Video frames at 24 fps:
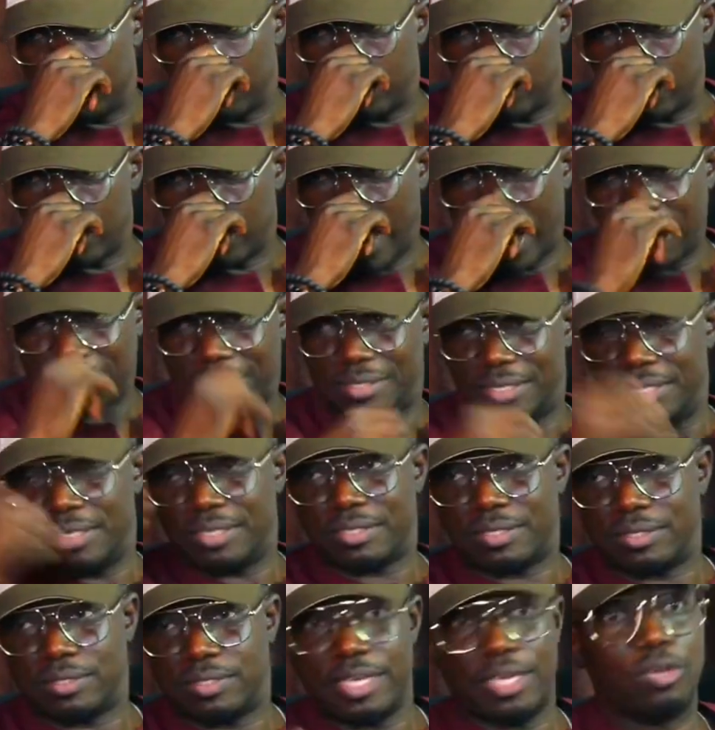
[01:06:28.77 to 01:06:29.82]
artists?
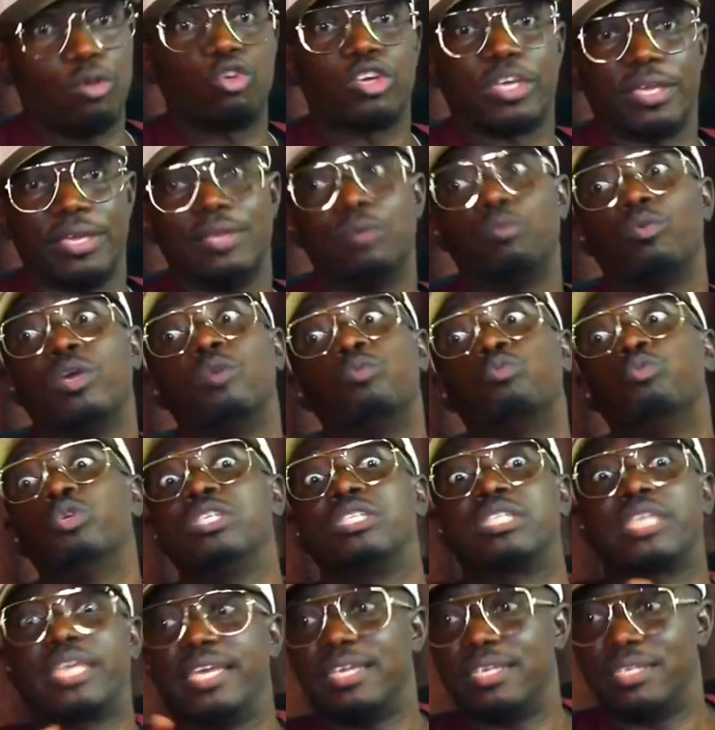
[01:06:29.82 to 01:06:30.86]
Say okay, we're
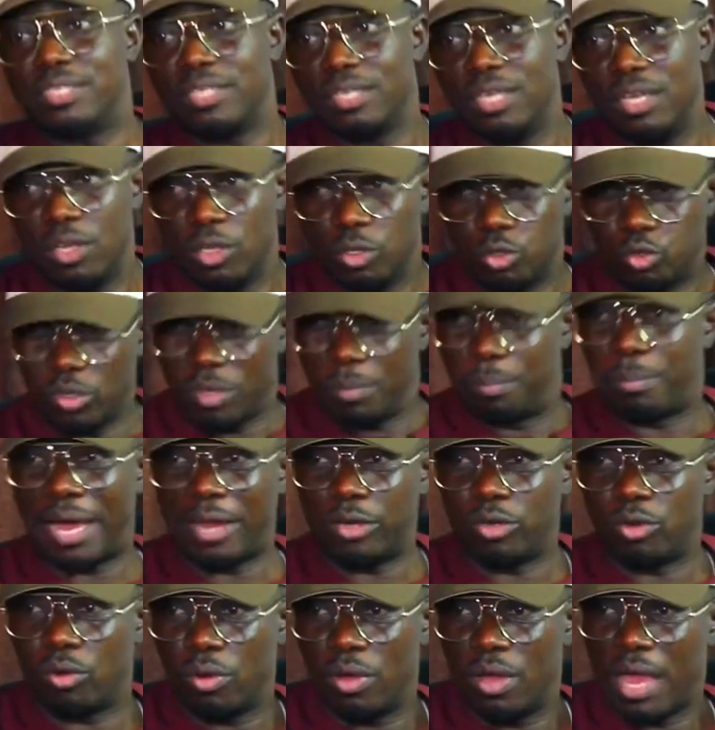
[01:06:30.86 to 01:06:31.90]
Wizkid to
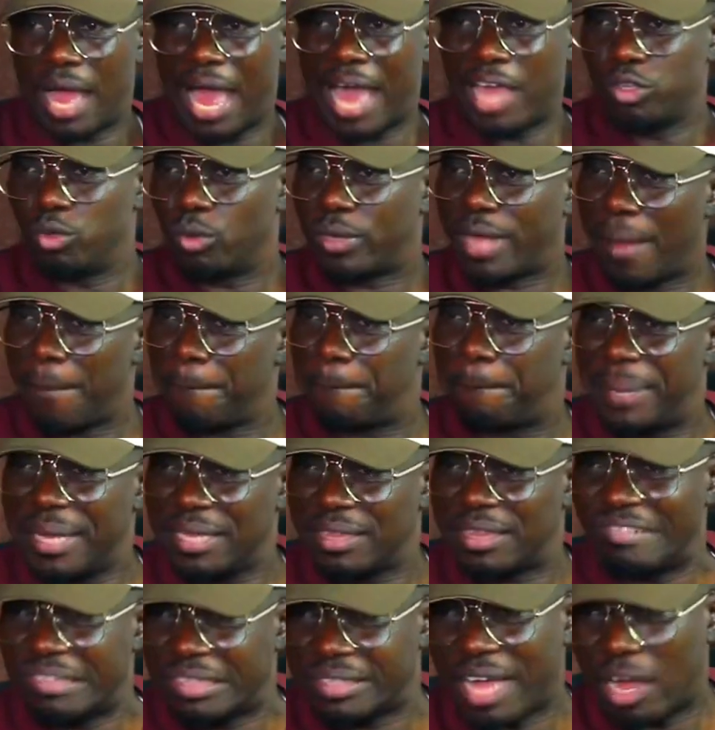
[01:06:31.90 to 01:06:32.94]
Ibadan, and you can't pay
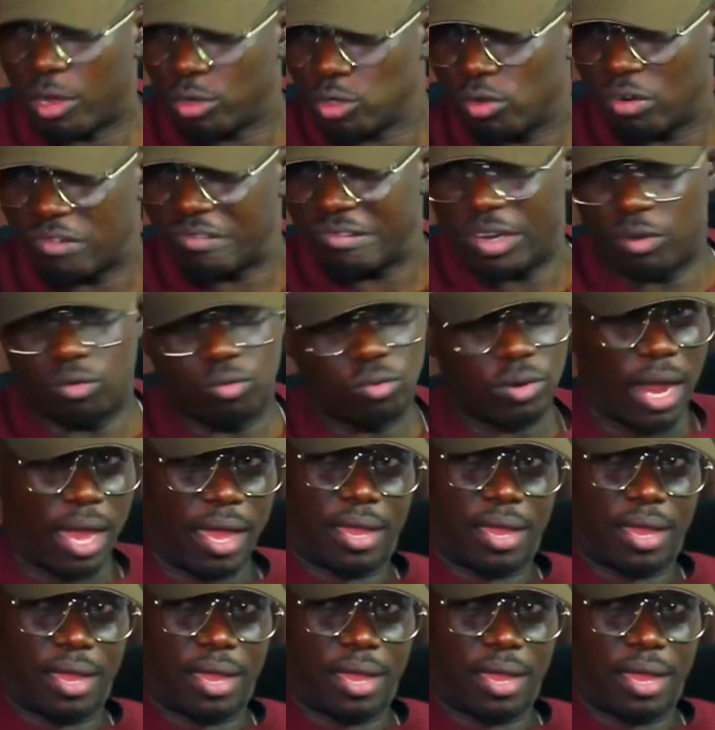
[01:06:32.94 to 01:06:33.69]
3,000 regular.